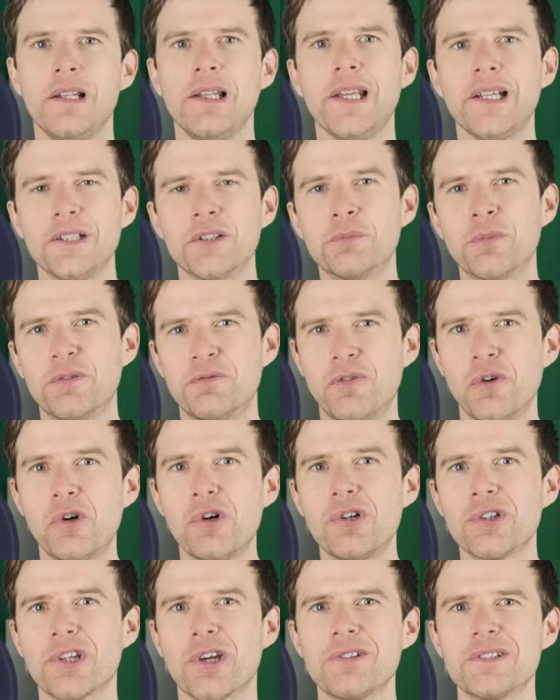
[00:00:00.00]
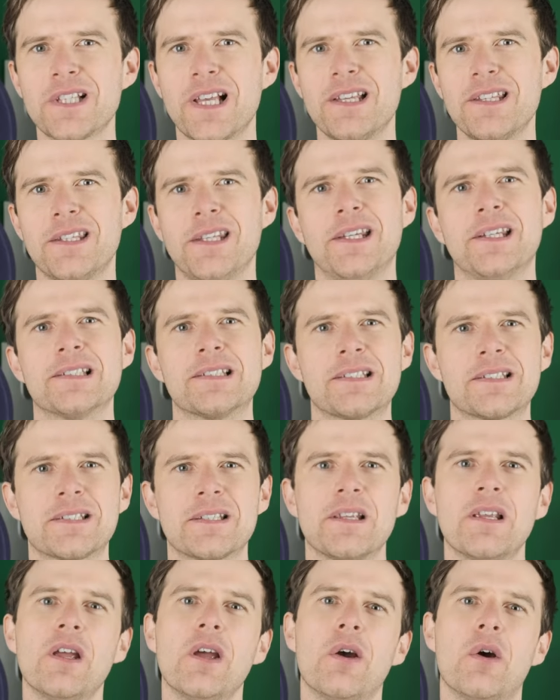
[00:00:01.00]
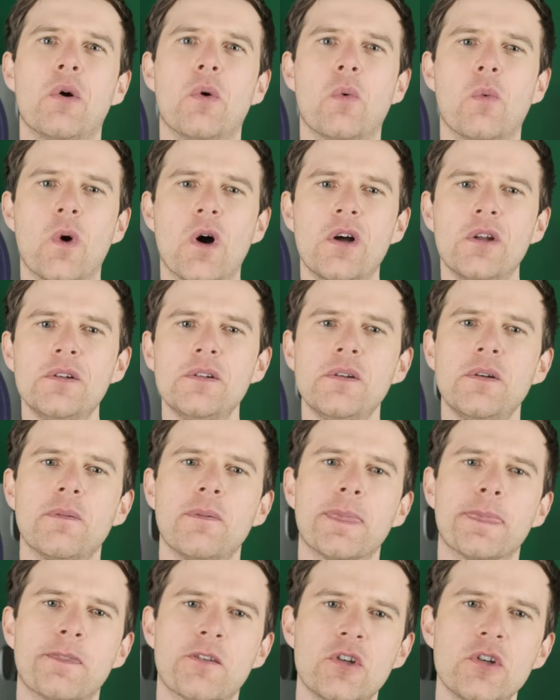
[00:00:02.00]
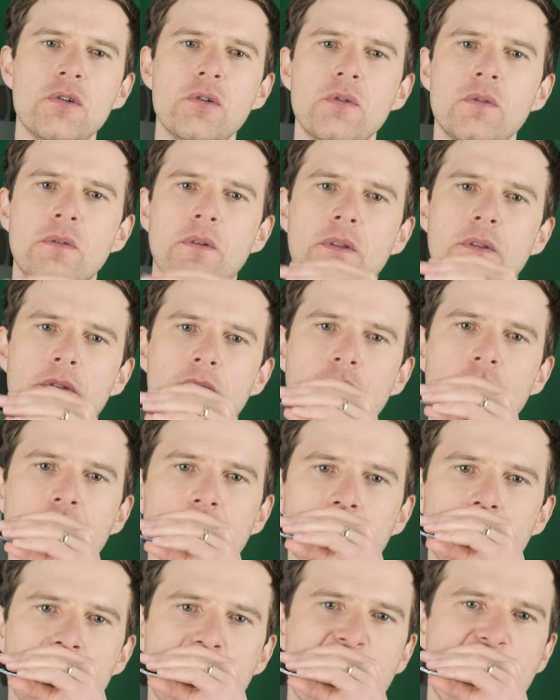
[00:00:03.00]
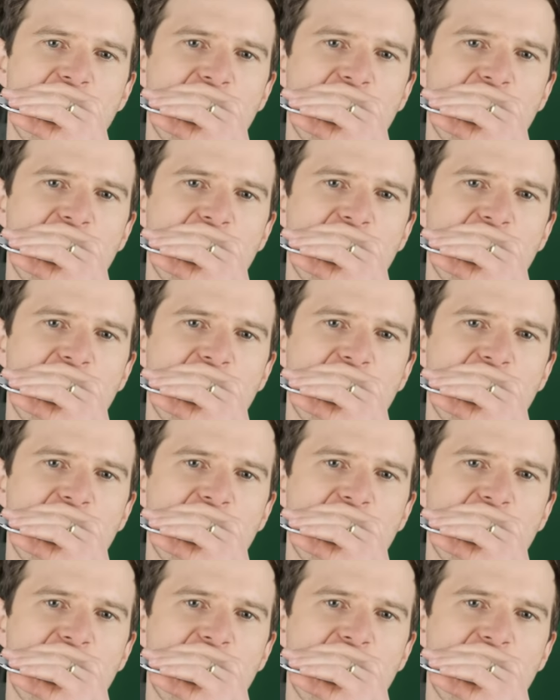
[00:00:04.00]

Lick number four goes like this. One, two, three.